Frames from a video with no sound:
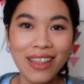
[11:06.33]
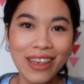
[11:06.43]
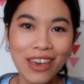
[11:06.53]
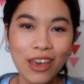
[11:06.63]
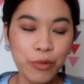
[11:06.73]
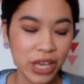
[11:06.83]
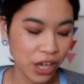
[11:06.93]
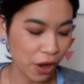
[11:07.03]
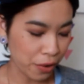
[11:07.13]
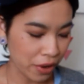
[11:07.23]
there we
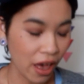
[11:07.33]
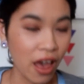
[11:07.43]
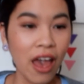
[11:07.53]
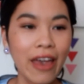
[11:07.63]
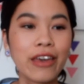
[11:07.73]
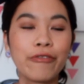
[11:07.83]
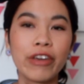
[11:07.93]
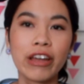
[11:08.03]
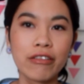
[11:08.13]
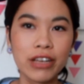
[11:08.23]
go, a
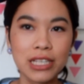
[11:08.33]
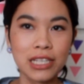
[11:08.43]
very